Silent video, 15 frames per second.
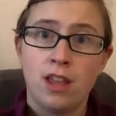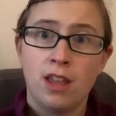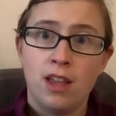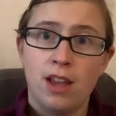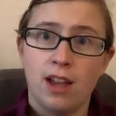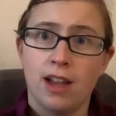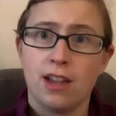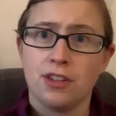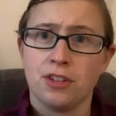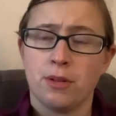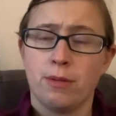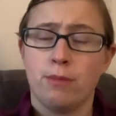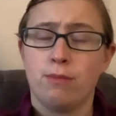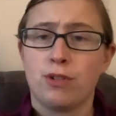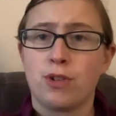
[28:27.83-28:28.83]
as I'm
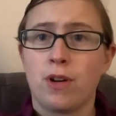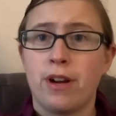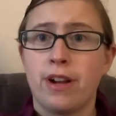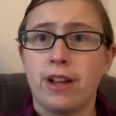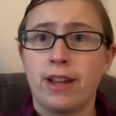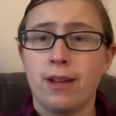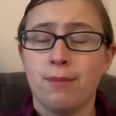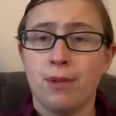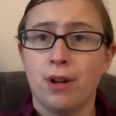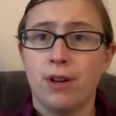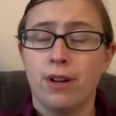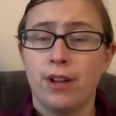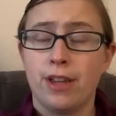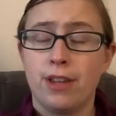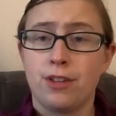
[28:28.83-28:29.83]
trying to get
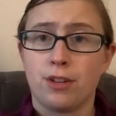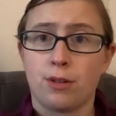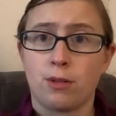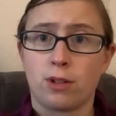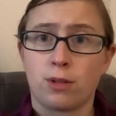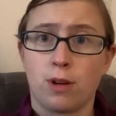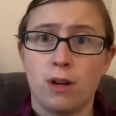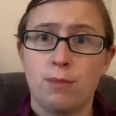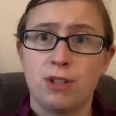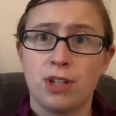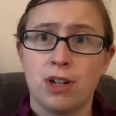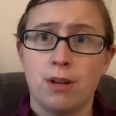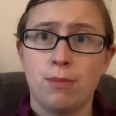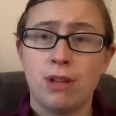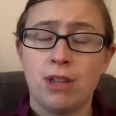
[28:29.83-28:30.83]
my subscribers
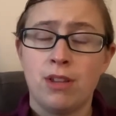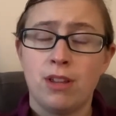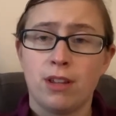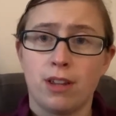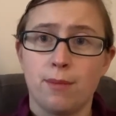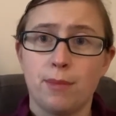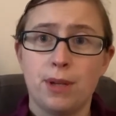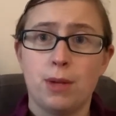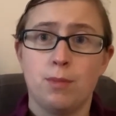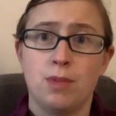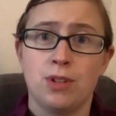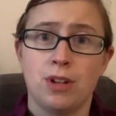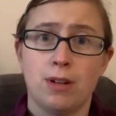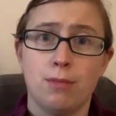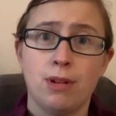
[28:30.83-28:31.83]
up, get my numbers
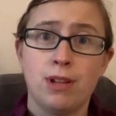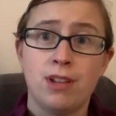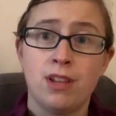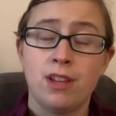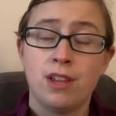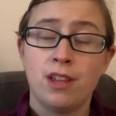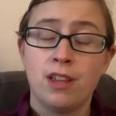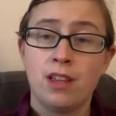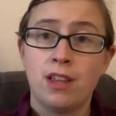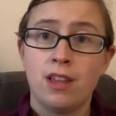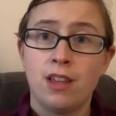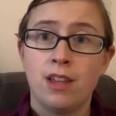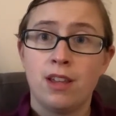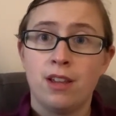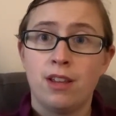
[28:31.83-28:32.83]
up,
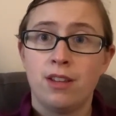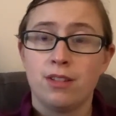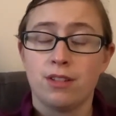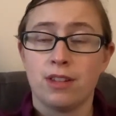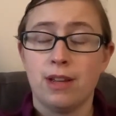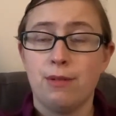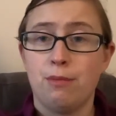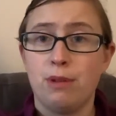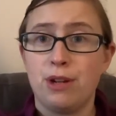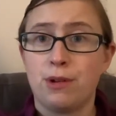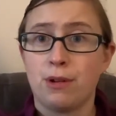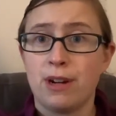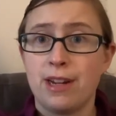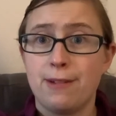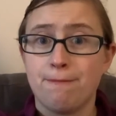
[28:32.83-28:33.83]
so that would be
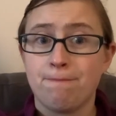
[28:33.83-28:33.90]
great.